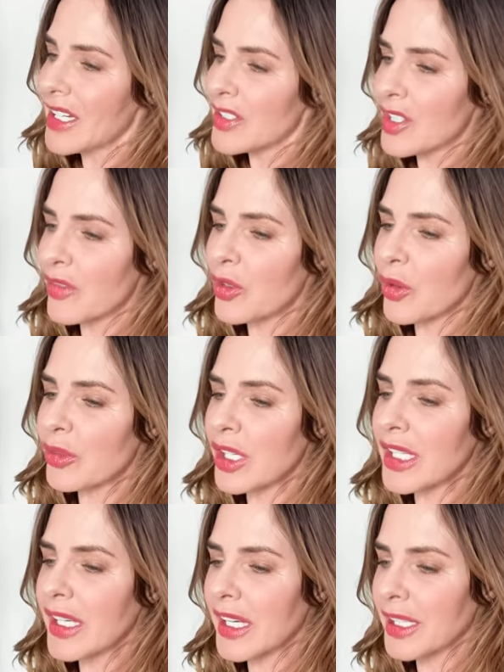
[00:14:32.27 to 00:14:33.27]
So if you're
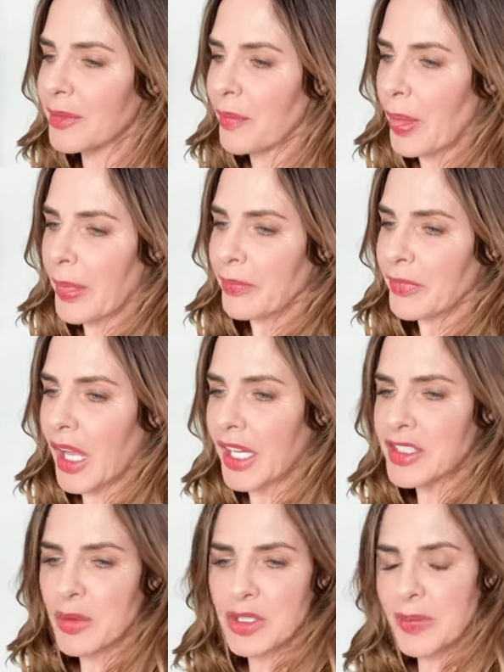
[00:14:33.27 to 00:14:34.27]
thinking, I
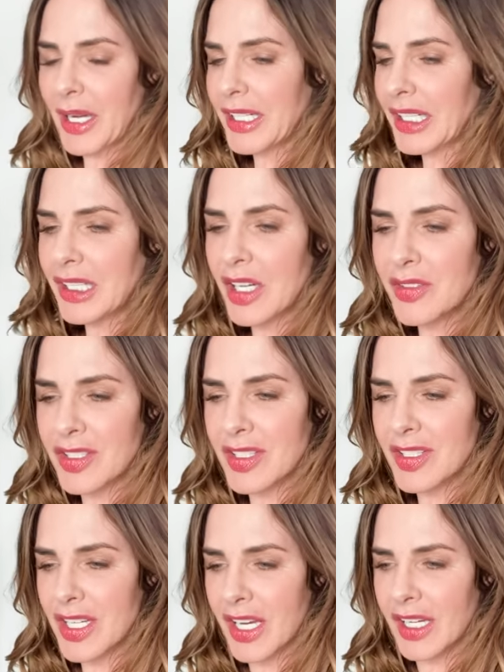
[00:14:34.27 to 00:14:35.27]
don't want to buy any clothes
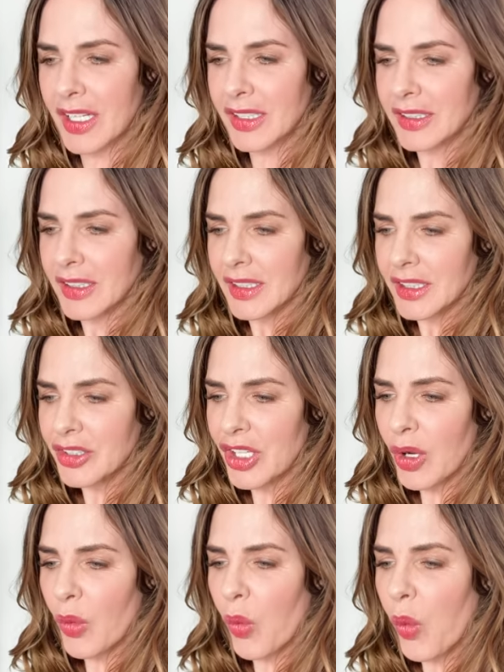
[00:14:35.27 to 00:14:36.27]
this year, you
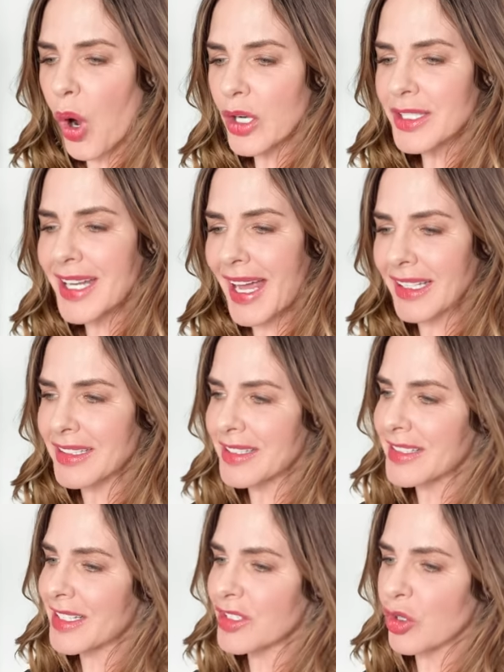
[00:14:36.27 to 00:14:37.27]
know, what
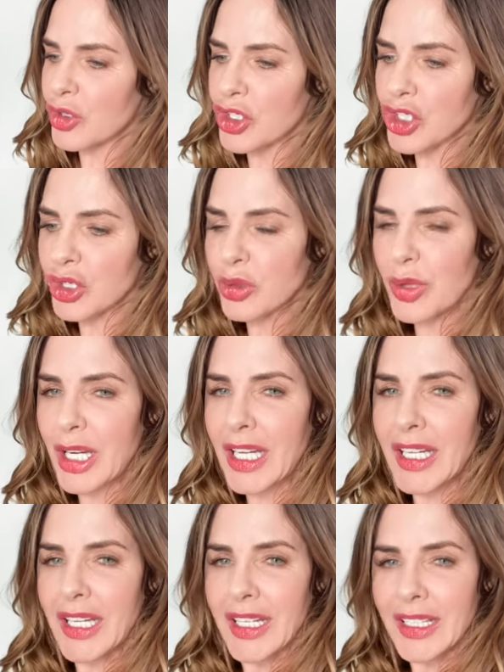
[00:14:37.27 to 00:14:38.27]
necklaces or
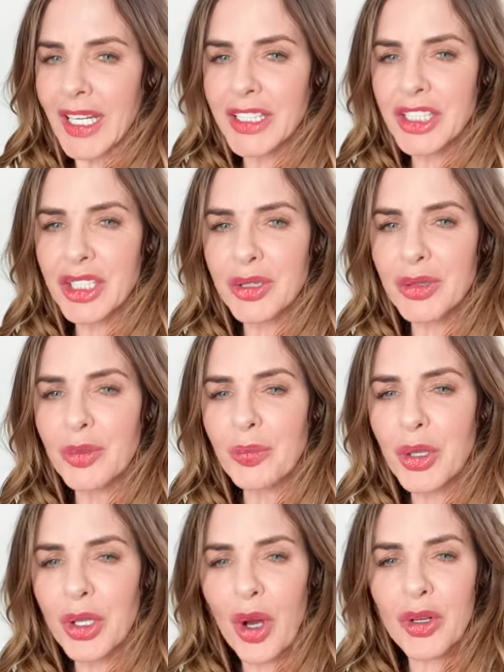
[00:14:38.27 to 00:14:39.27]
jewellery can you
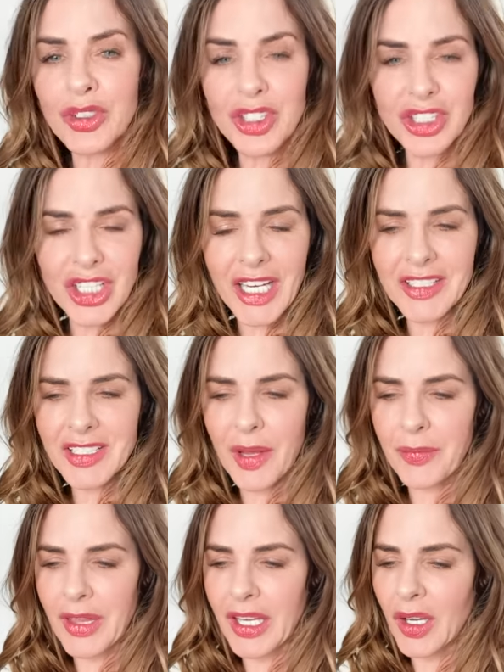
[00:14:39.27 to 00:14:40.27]
put on to change
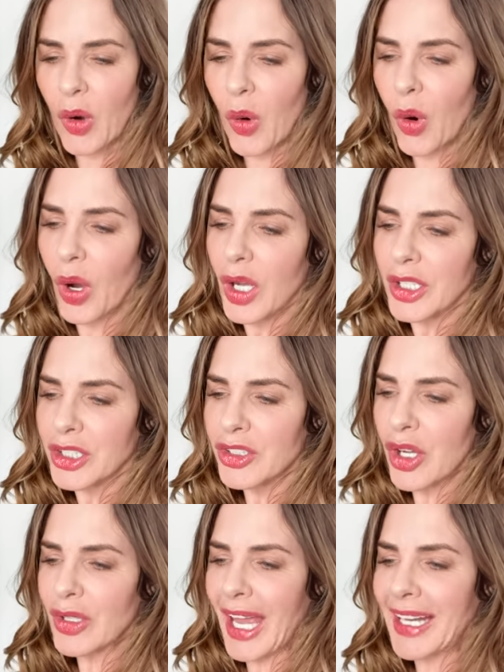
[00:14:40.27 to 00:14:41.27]
something? Or, you
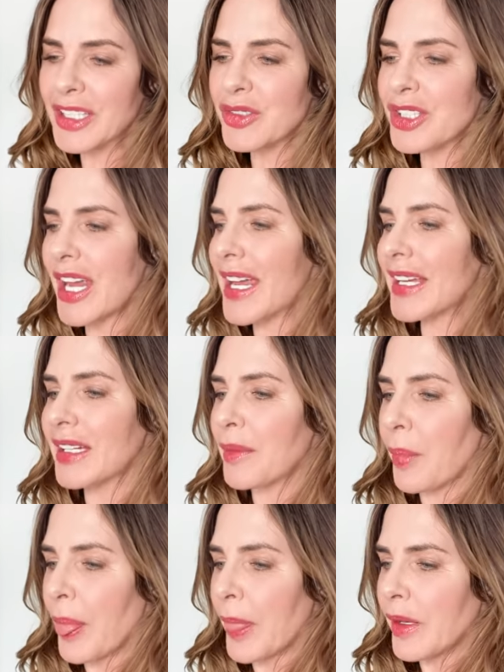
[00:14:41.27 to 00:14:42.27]
know, can you take
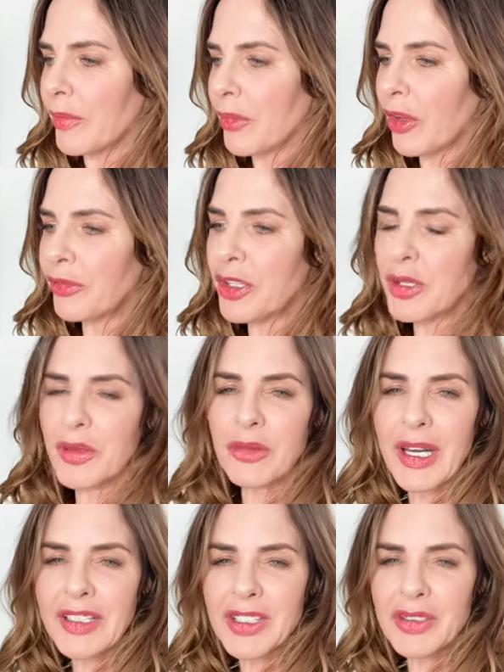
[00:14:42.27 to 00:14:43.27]
a few
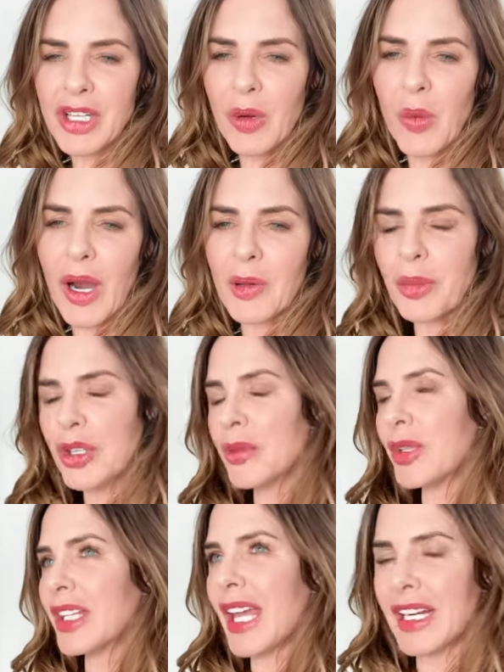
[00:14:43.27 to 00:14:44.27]
rings you don't wear and put them
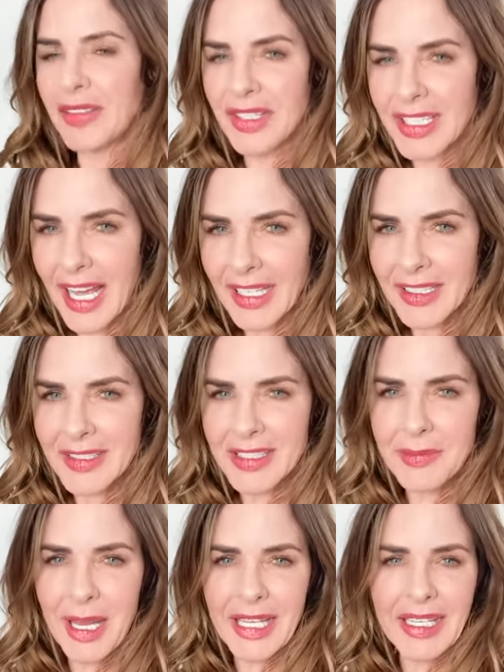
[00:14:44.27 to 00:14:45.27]
at the end of the necklace
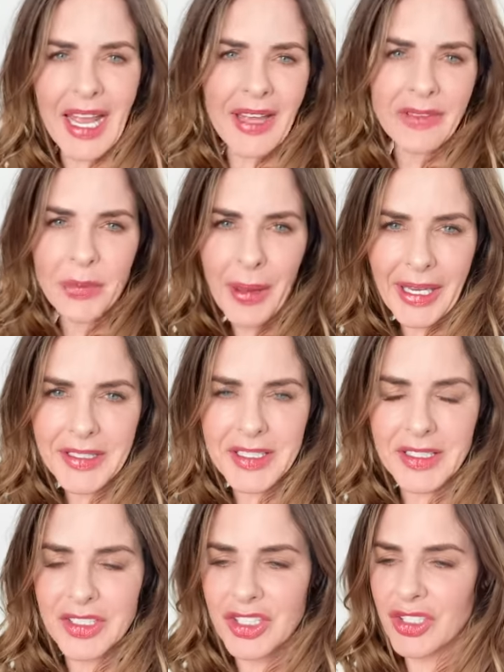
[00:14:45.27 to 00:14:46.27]
to make it a heavy
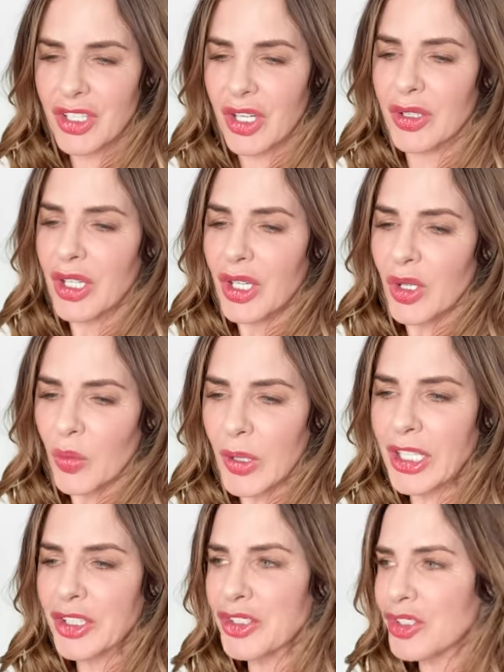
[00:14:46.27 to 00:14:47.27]
pendant? You know, we
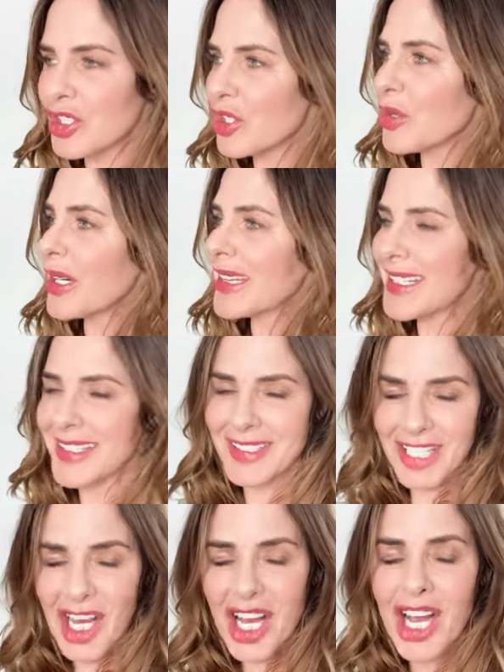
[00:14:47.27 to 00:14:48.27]
could do in this
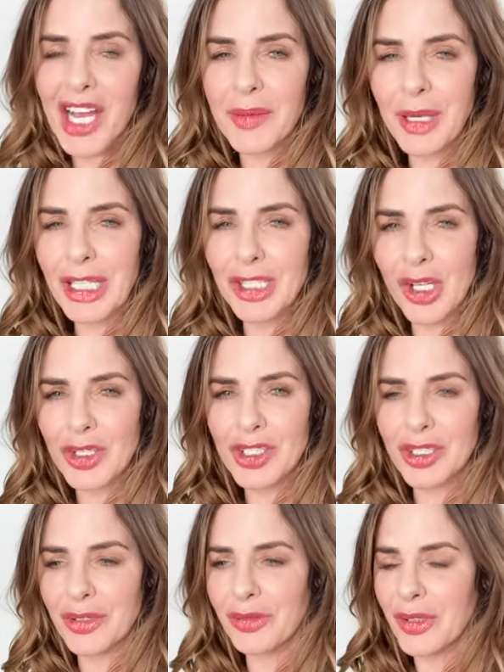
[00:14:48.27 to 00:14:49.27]
time a lot
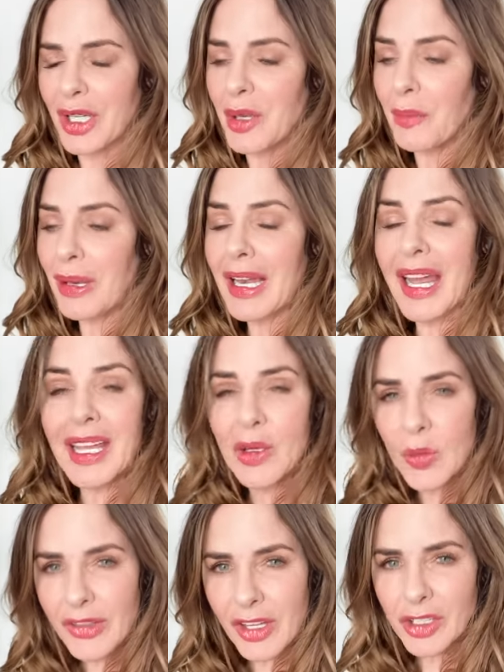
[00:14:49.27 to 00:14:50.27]
of playing
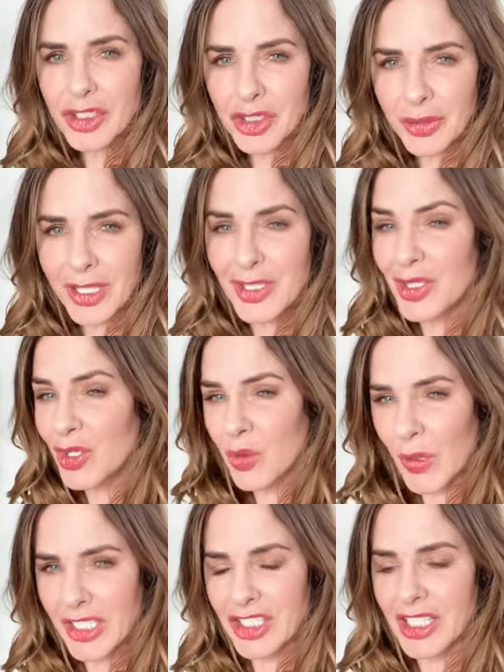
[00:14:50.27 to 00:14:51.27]
with our jewellery and
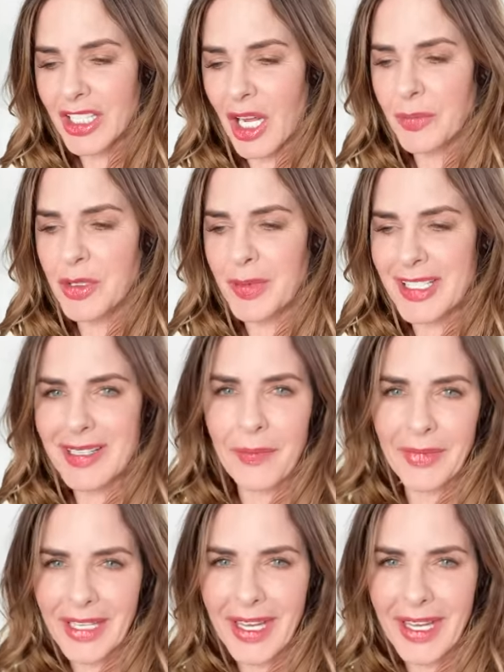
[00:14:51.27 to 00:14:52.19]
switching it up to be something